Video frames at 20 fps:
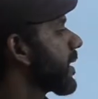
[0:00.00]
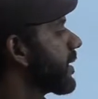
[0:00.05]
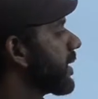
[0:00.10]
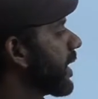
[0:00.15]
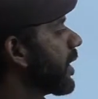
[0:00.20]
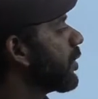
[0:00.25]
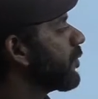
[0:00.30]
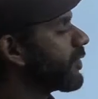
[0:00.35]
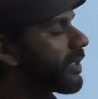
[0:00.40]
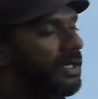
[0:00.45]

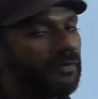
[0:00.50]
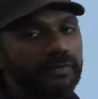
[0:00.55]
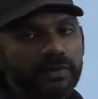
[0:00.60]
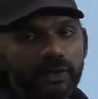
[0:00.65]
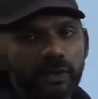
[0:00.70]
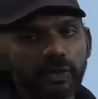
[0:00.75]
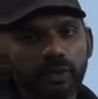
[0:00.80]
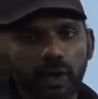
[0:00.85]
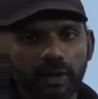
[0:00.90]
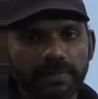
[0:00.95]
Now we
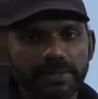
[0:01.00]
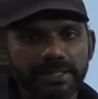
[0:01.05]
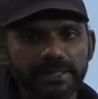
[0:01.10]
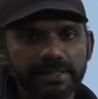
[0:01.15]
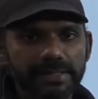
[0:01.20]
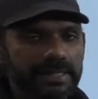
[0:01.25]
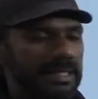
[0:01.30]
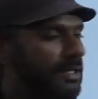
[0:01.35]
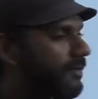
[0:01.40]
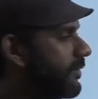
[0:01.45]
have two
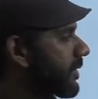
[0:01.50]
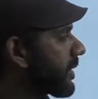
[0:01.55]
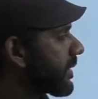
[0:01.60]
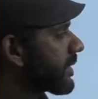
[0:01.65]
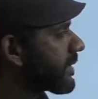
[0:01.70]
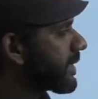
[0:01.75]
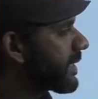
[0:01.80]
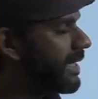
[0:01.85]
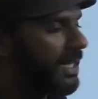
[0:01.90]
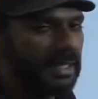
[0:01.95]
options left,
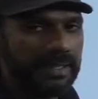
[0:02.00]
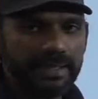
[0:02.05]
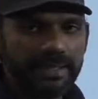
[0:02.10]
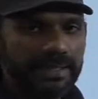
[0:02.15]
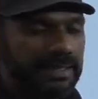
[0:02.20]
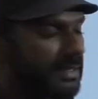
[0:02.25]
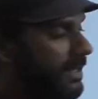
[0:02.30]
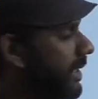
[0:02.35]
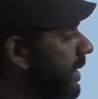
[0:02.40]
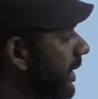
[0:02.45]
C and
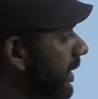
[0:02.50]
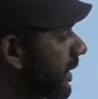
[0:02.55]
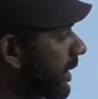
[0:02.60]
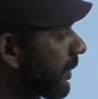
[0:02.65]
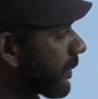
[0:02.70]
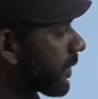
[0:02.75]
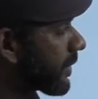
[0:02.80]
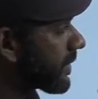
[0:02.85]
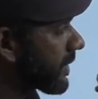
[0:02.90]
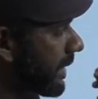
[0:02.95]
D.
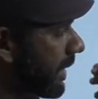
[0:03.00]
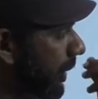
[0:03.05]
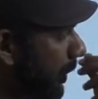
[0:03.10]
Come to C.